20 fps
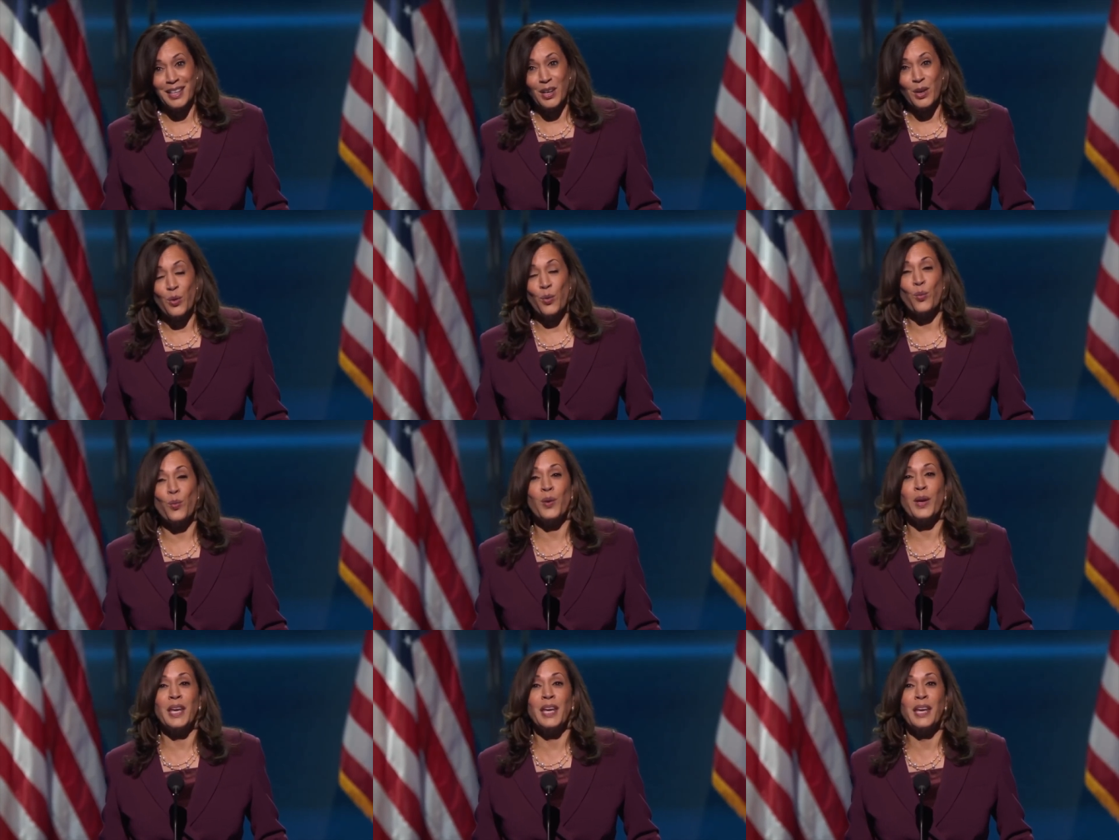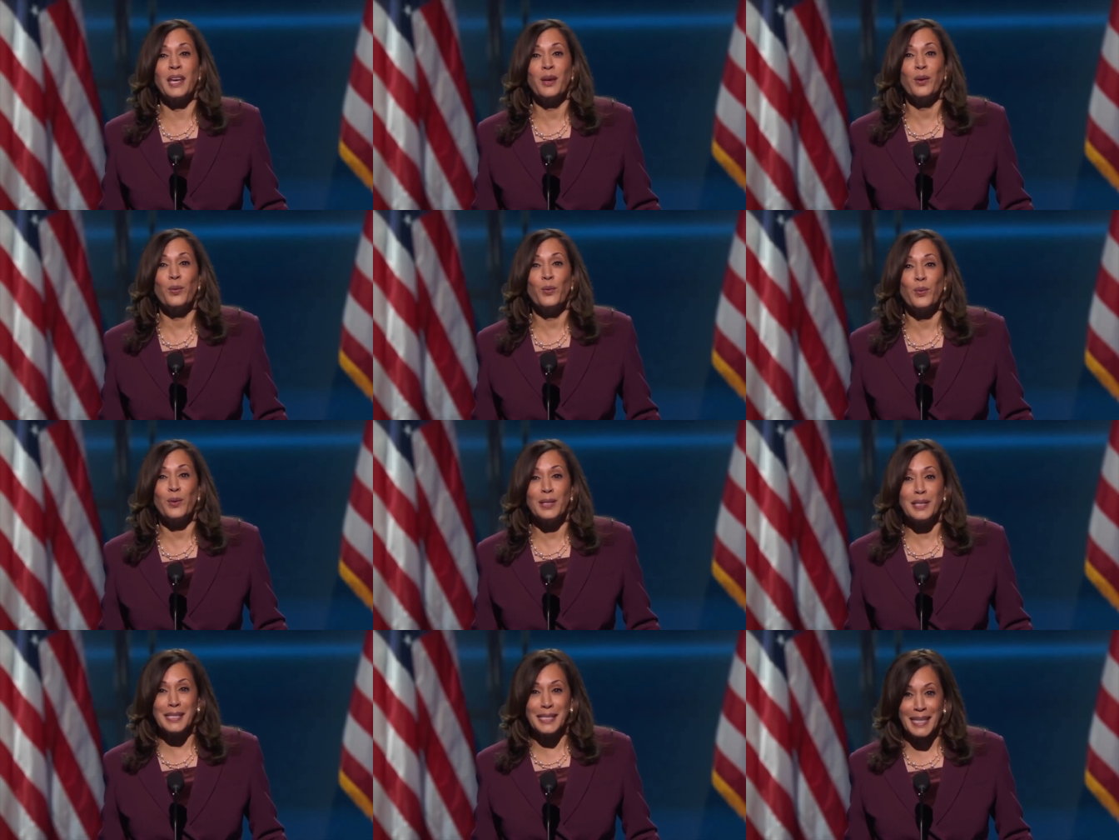we
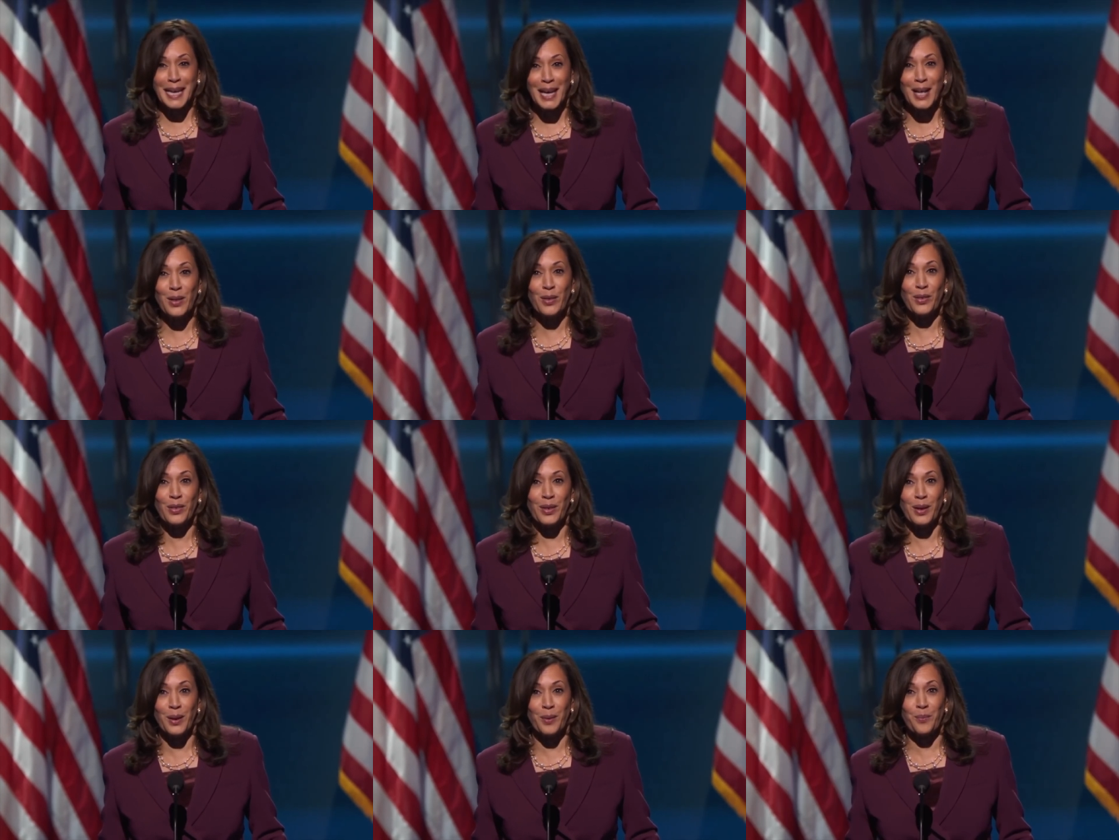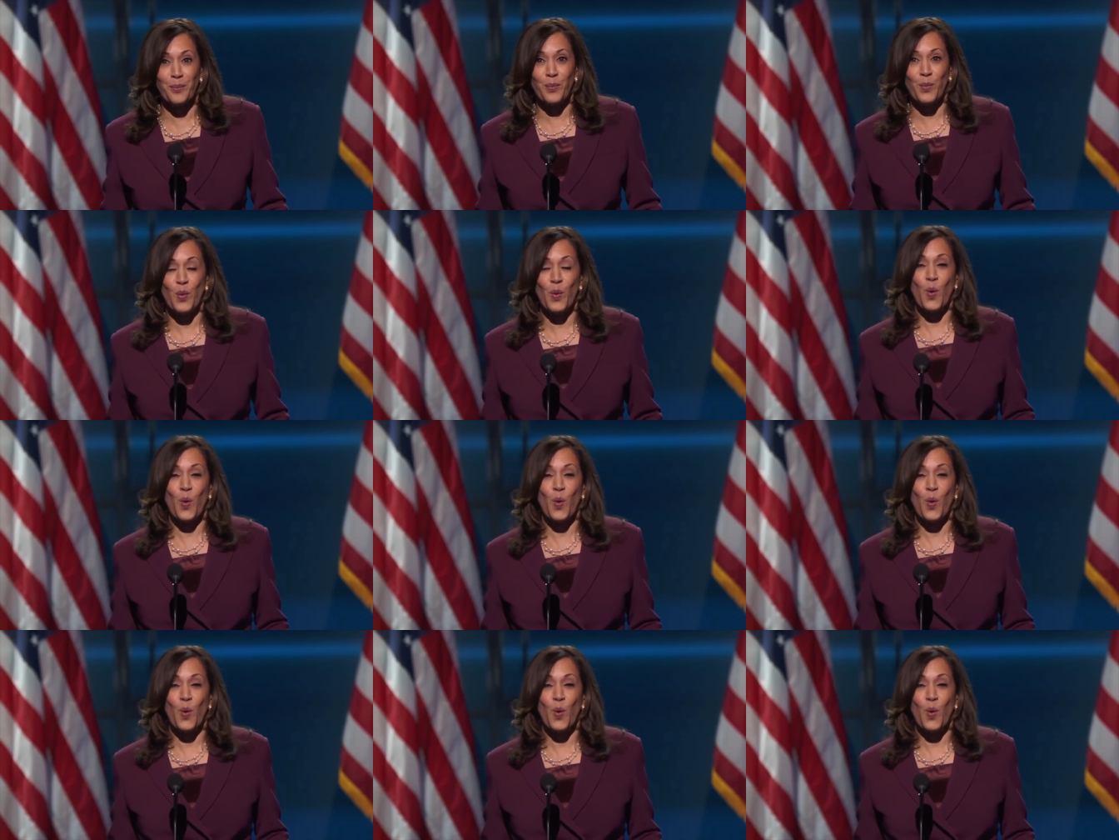will tell them